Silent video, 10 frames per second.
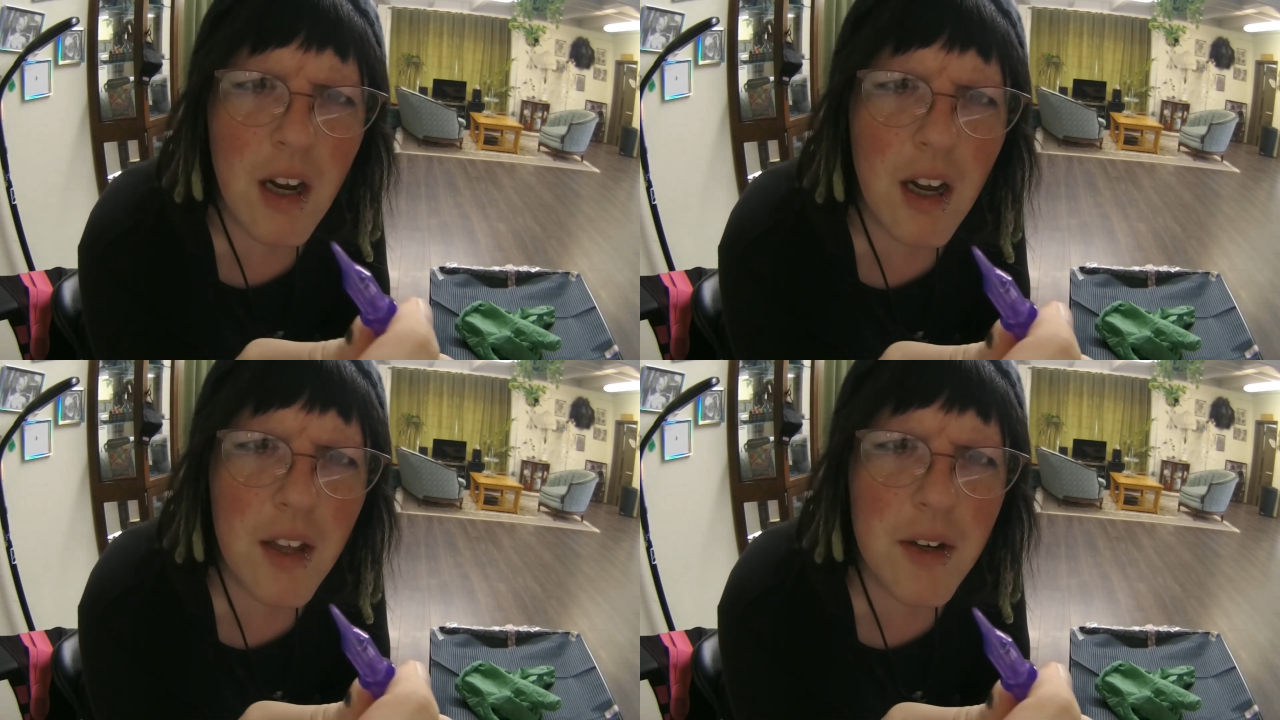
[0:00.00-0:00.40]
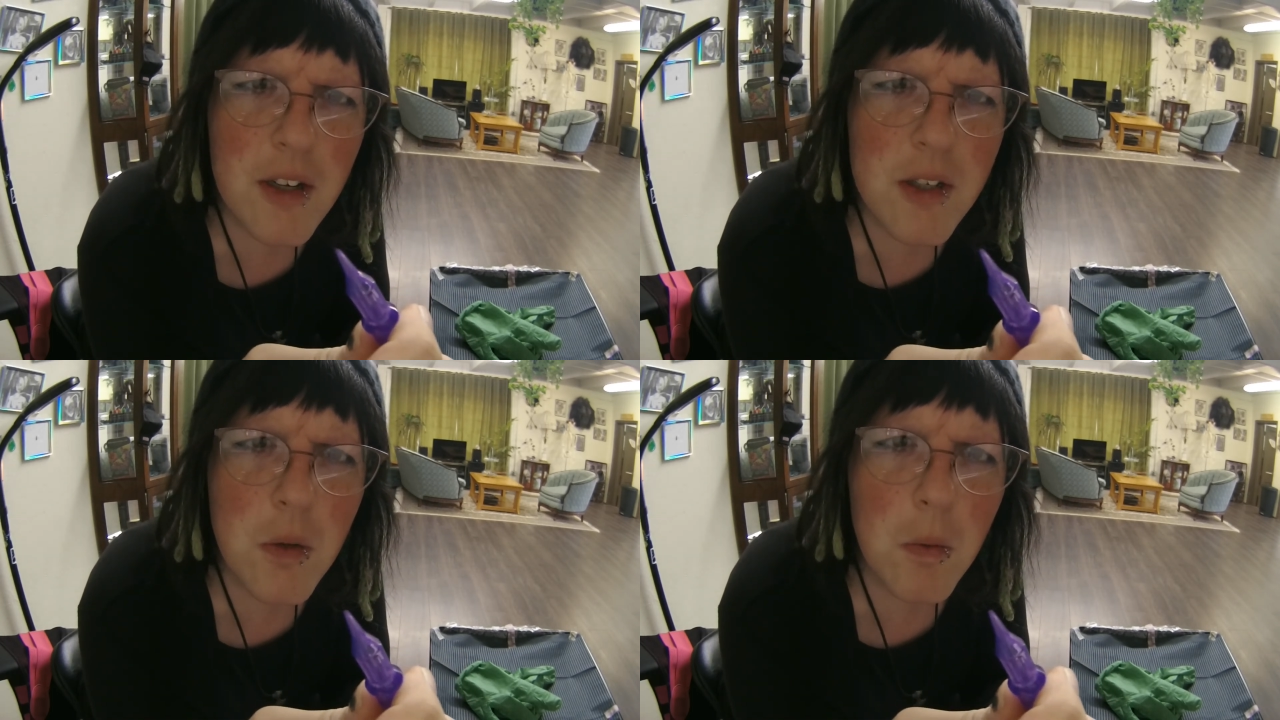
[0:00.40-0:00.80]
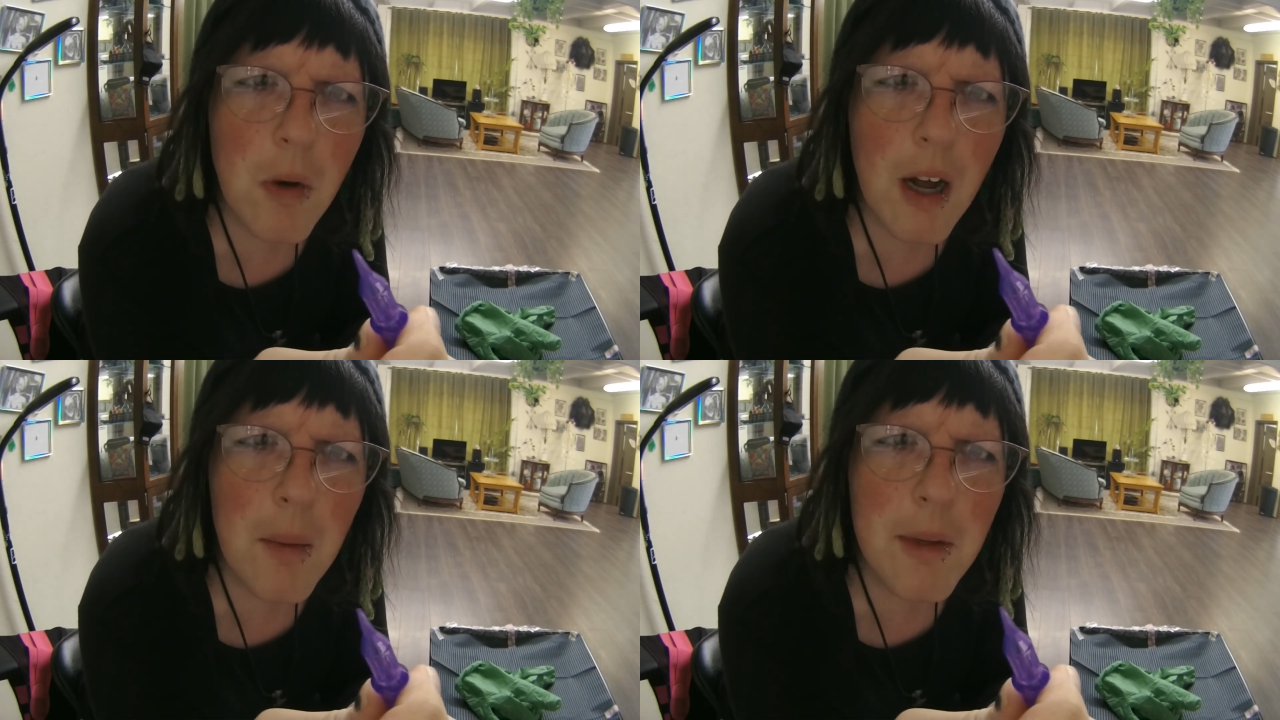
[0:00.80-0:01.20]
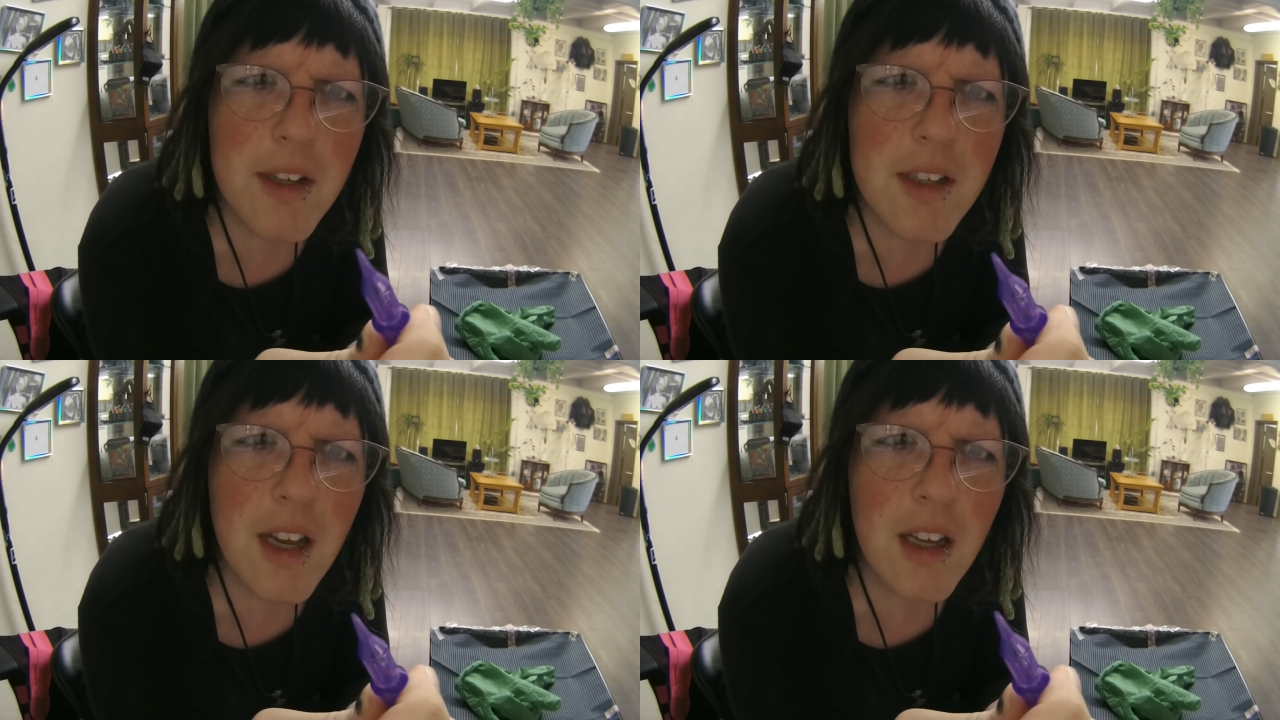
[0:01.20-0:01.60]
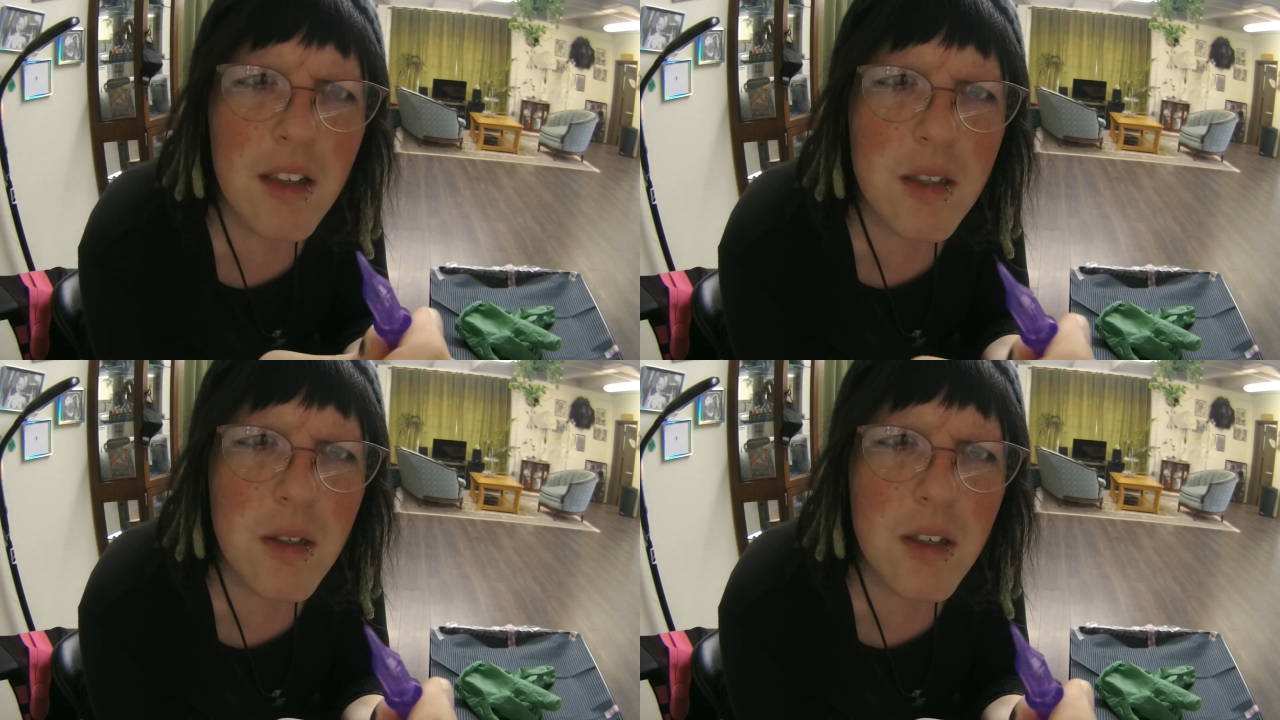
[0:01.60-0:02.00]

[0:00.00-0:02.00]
They're also wobbly as hell, so I